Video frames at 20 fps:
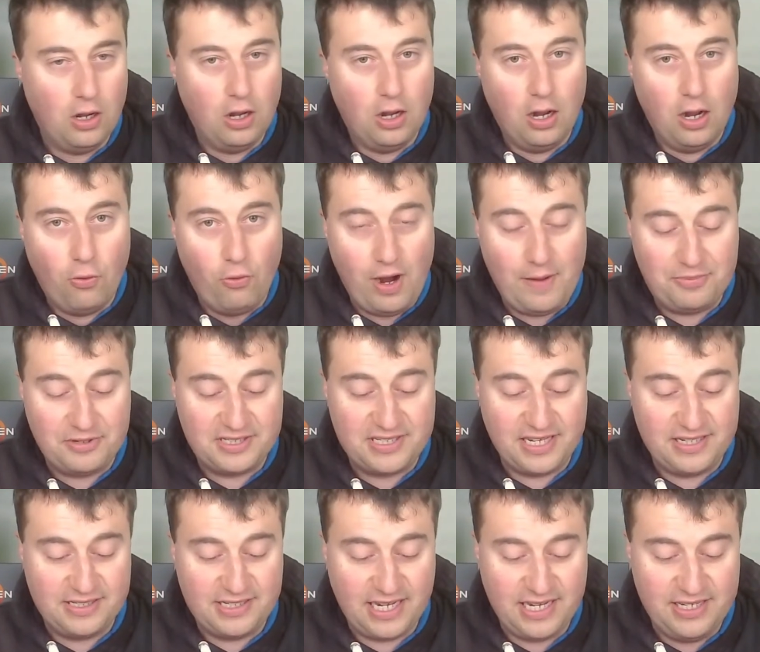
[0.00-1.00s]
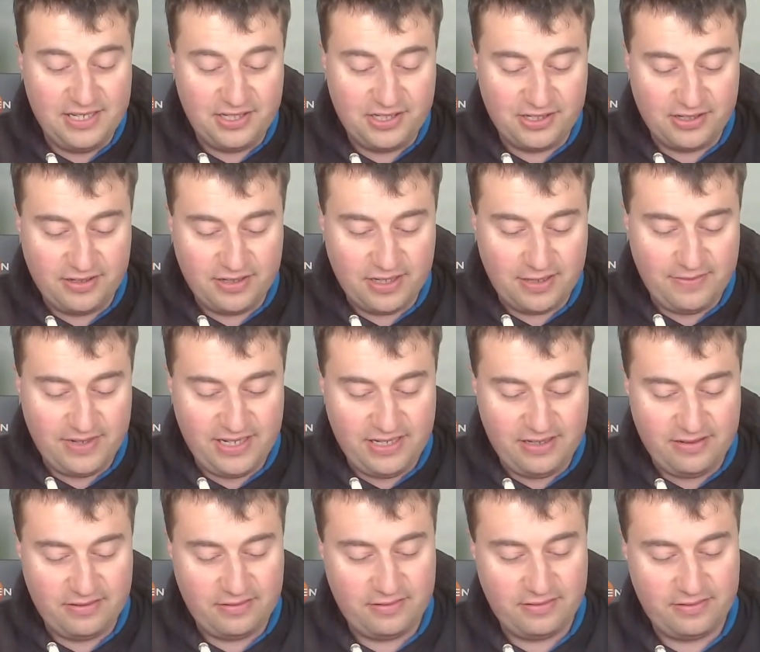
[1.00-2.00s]
representation. I mean,
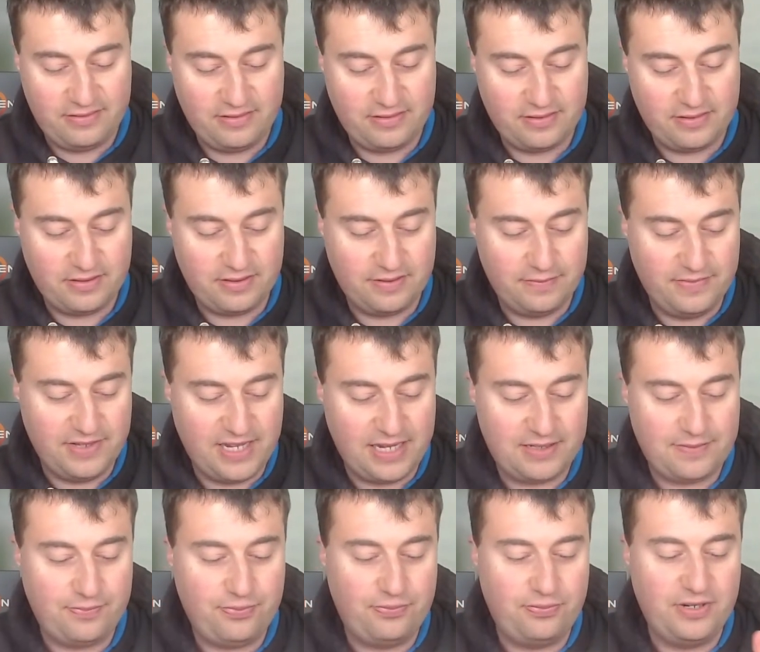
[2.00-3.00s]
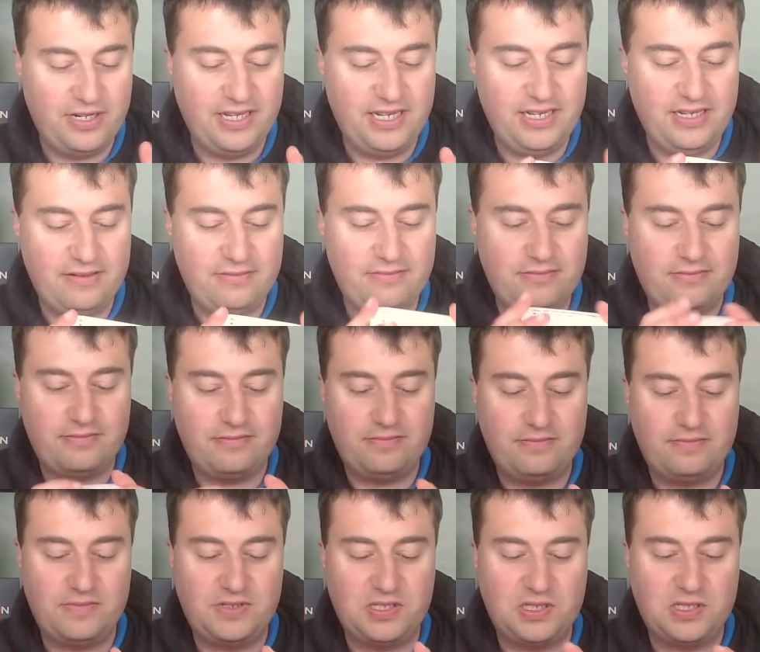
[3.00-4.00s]
that's pretty
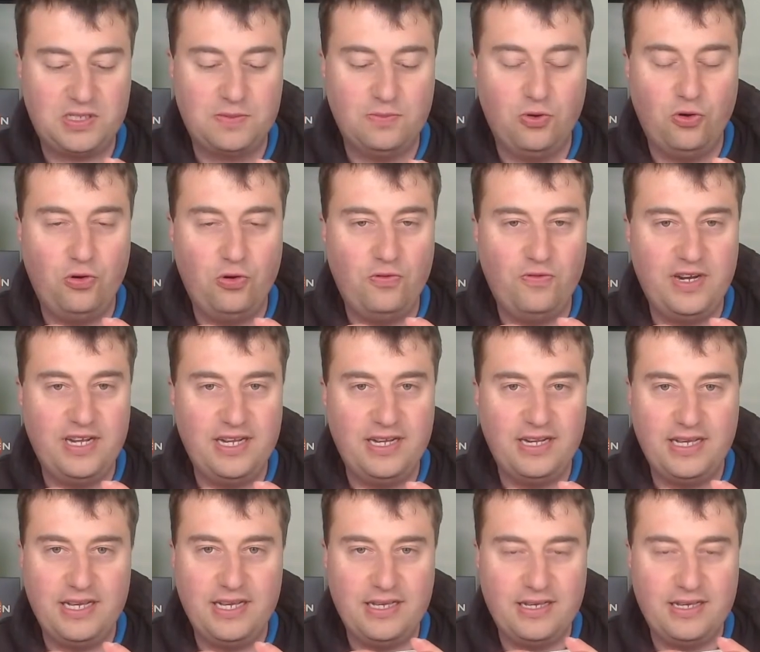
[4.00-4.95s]
small, really.